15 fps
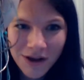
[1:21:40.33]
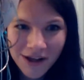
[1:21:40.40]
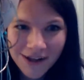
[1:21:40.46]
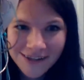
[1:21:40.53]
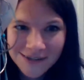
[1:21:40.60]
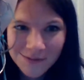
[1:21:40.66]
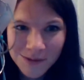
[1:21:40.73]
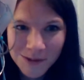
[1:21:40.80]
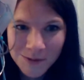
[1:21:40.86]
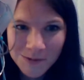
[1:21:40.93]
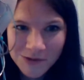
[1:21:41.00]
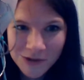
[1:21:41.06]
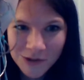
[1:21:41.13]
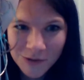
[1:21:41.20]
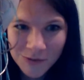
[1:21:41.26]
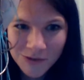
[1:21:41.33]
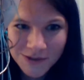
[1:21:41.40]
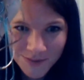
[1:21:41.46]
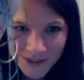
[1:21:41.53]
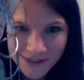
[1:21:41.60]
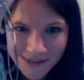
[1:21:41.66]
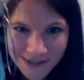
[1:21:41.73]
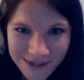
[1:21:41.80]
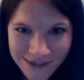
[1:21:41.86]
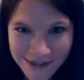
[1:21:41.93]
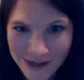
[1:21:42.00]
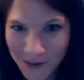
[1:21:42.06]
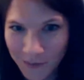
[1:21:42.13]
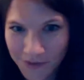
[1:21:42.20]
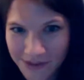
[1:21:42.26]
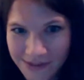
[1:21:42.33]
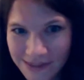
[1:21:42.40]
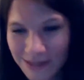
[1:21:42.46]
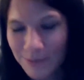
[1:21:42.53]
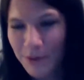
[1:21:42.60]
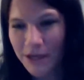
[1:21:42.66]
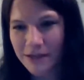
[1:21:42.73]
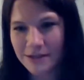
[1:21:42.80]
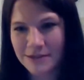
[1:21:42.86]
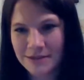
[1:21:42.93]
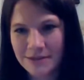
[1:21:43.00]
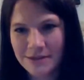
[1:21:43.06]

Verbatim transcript: possibly with turquoise beads on it. Please stand by.